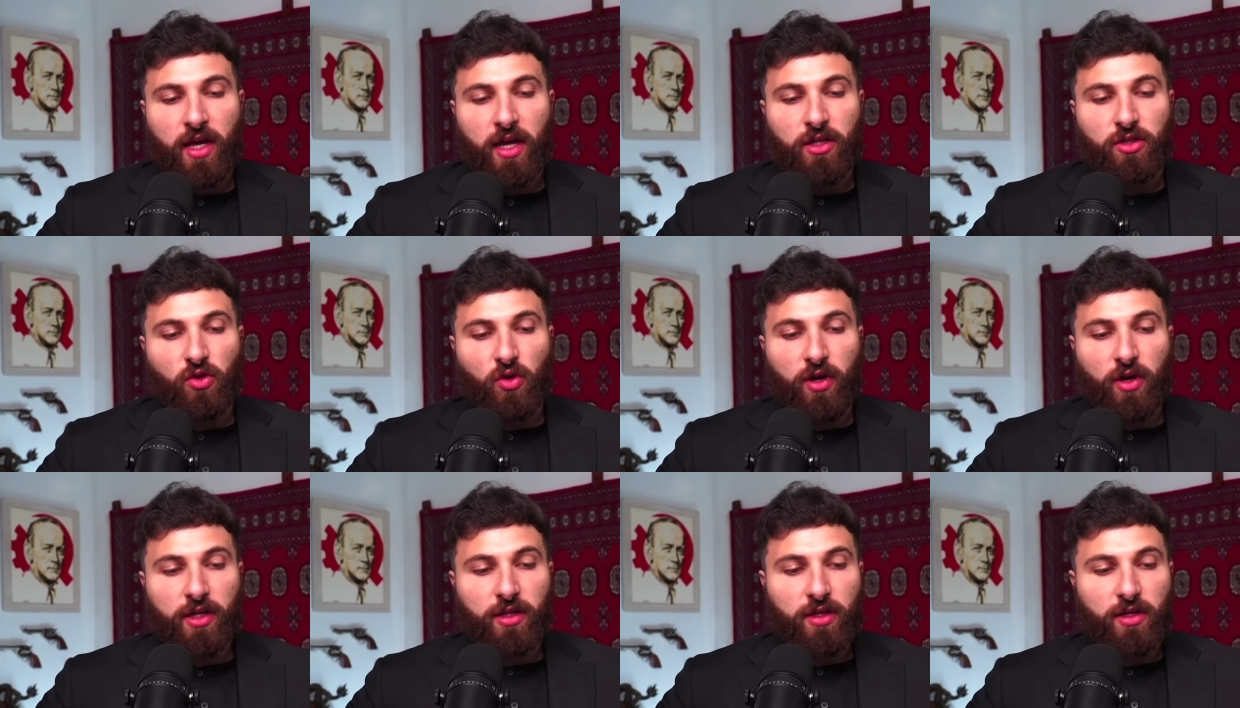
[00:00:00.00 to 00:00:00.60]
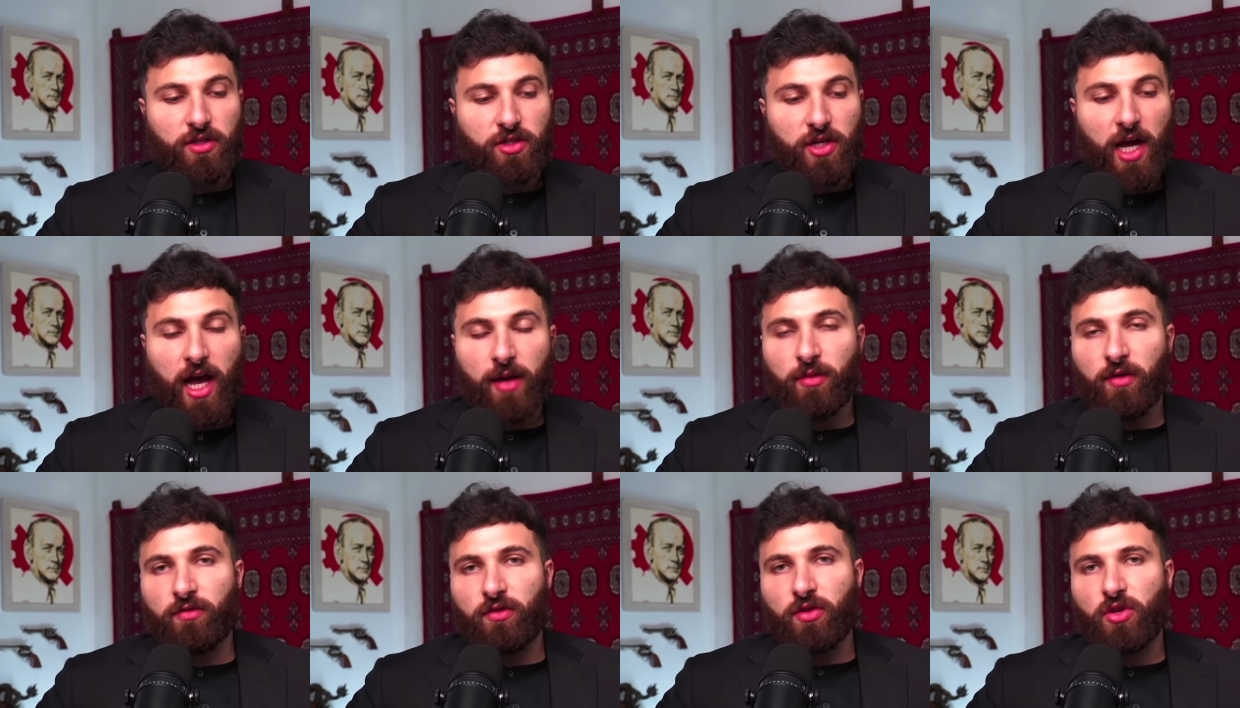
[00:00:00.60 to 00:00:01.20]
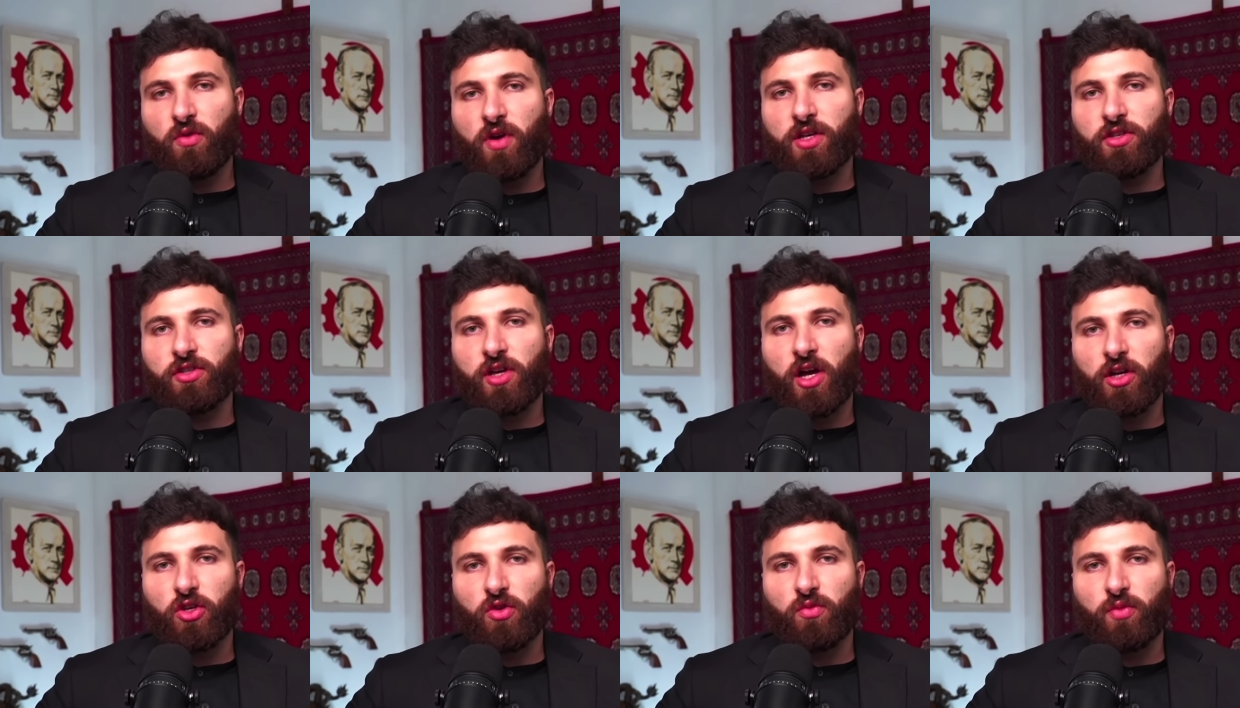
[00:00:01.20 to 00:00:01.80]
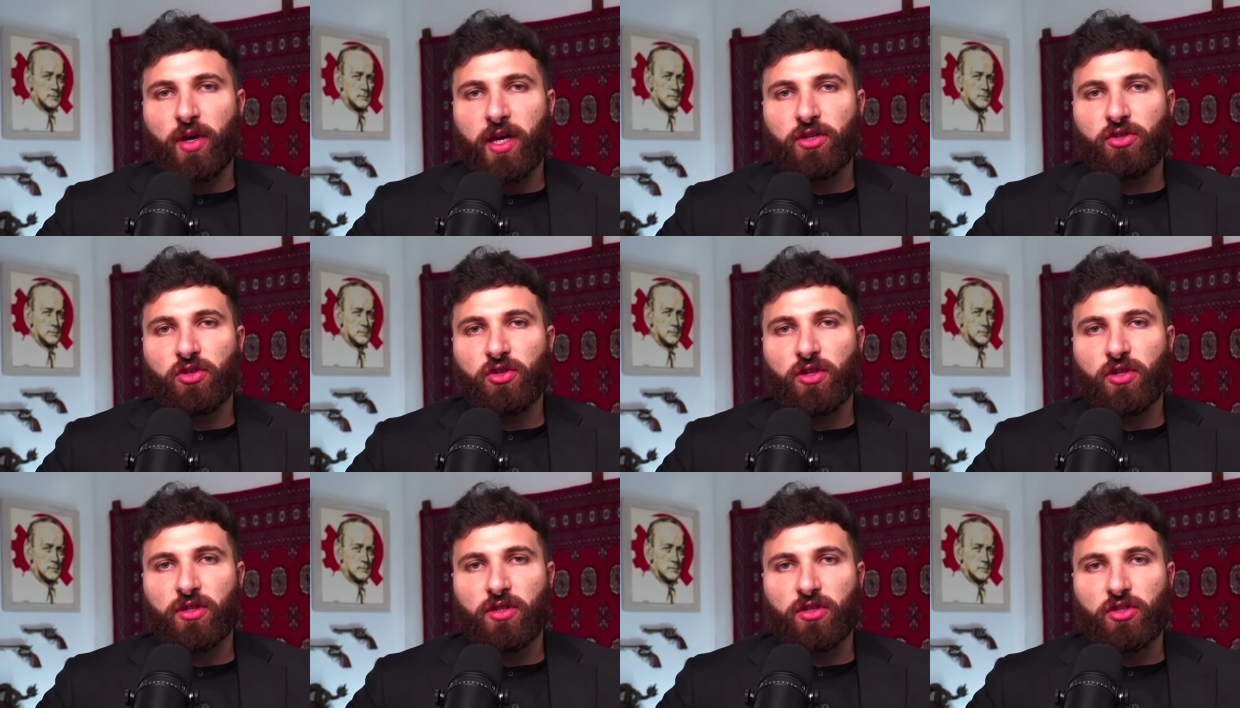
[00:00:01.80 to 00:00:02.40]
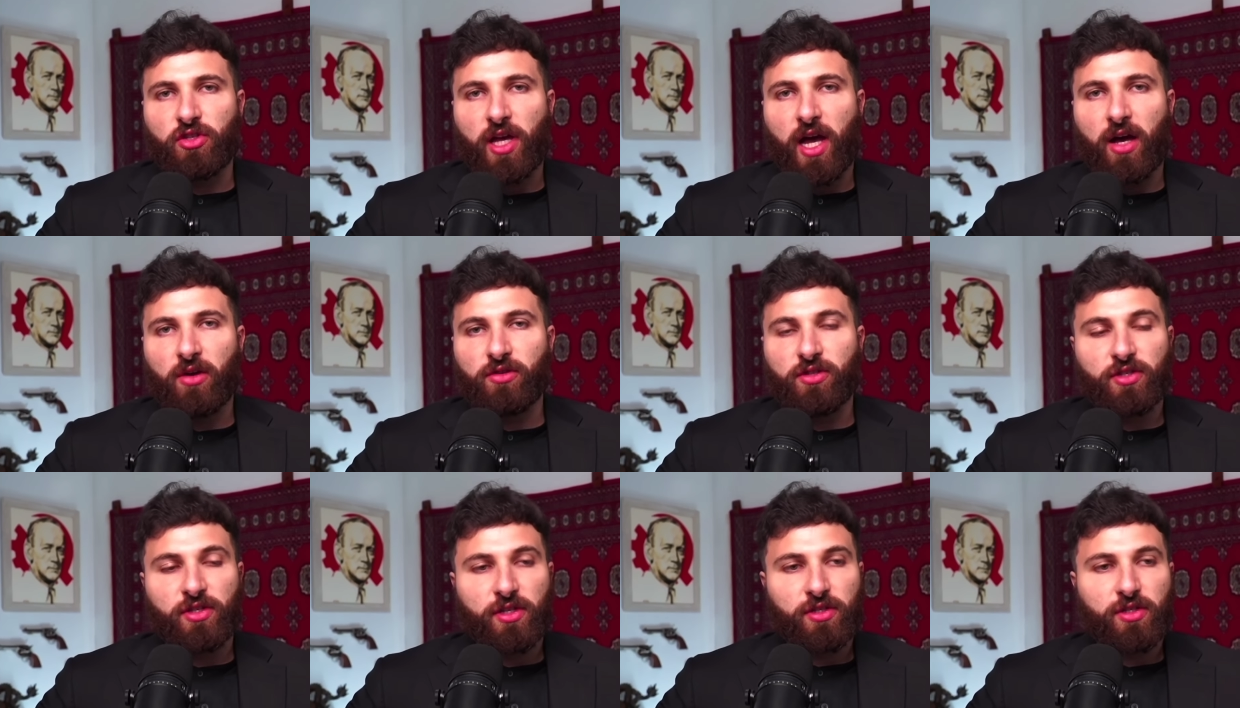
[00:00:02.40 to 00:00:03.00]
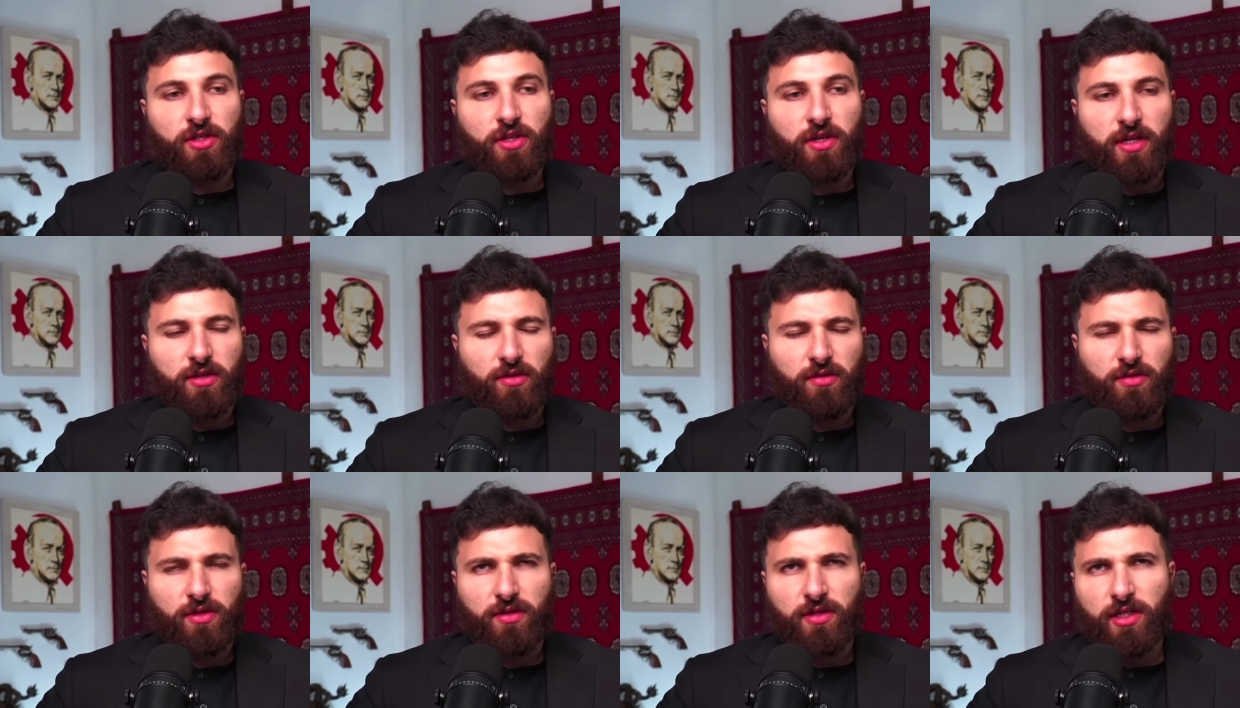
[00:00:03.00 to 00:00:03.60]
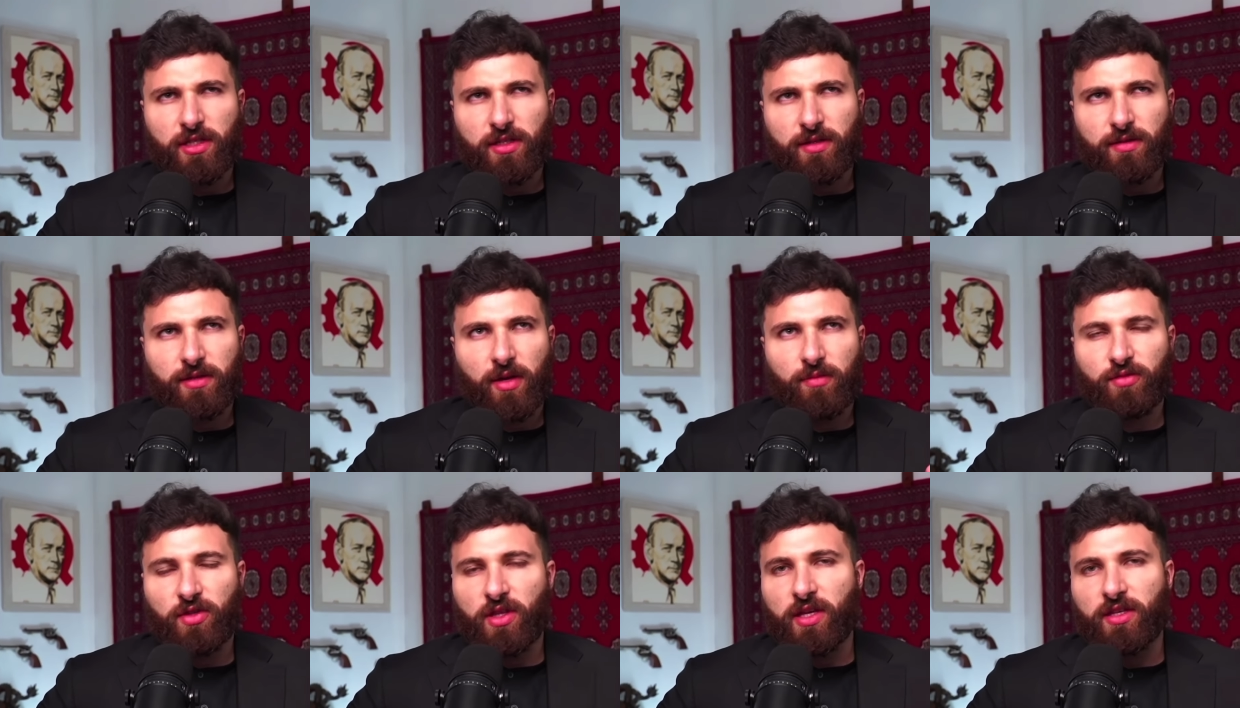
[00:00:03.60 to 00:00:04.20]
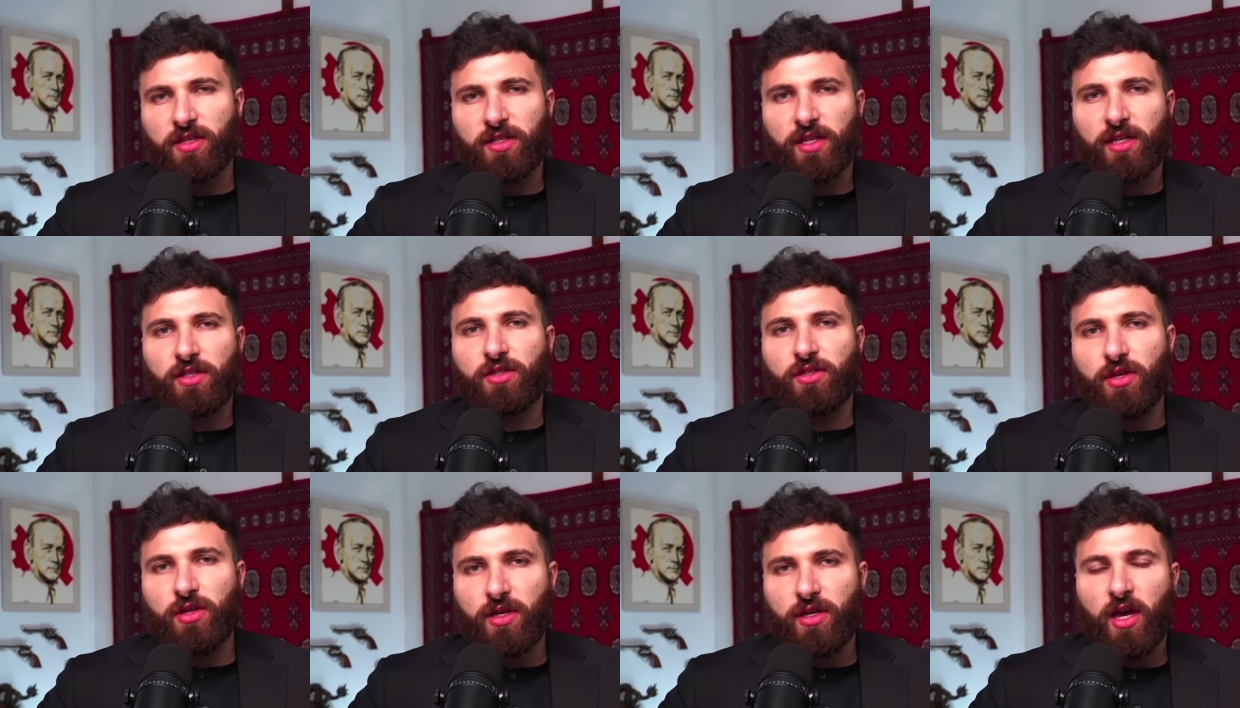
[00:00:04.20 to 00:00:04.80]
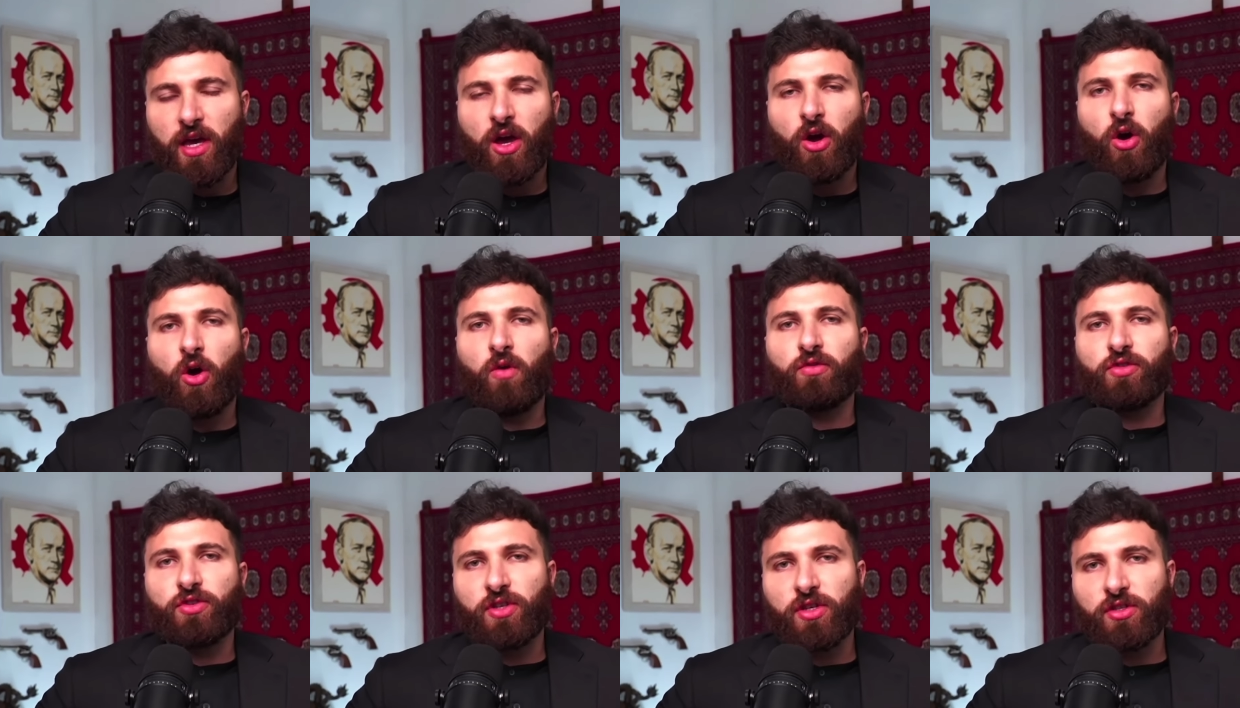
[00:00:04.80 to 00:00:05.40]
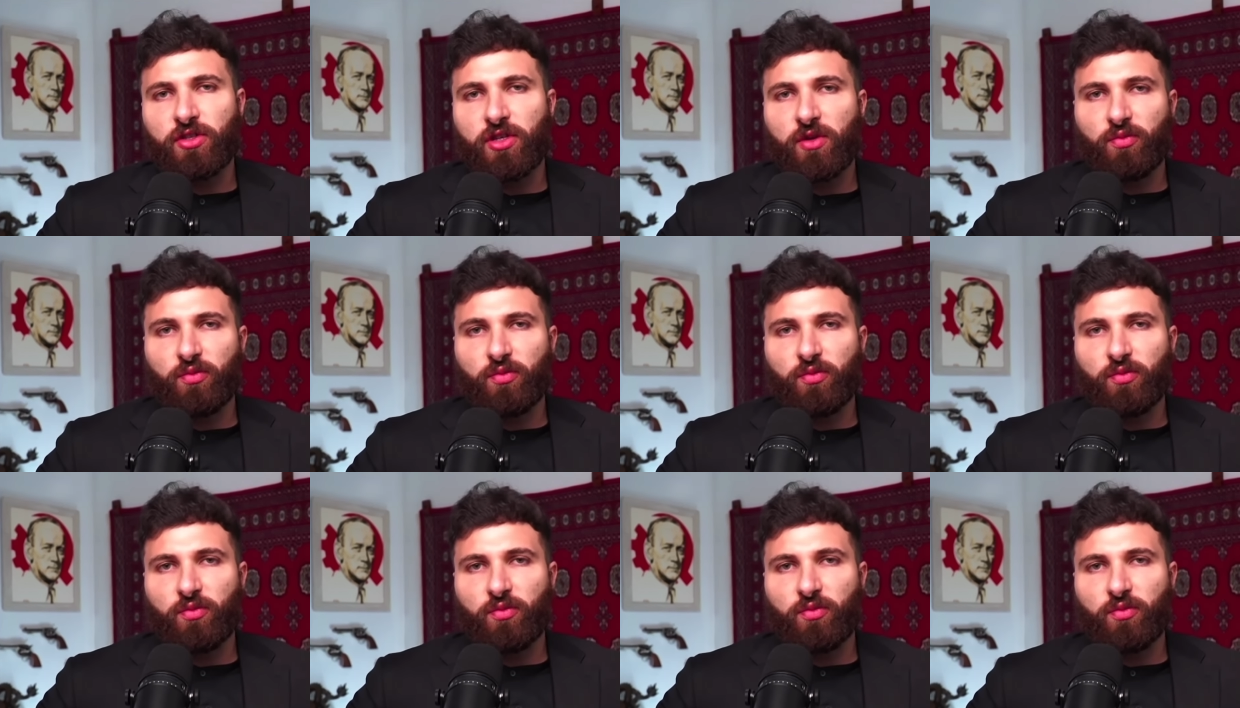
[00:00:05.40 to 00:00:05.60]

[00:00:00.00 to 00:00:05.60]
Speaker 1: During the time of the U S occupation in the South, sixty it was something sixty over sixty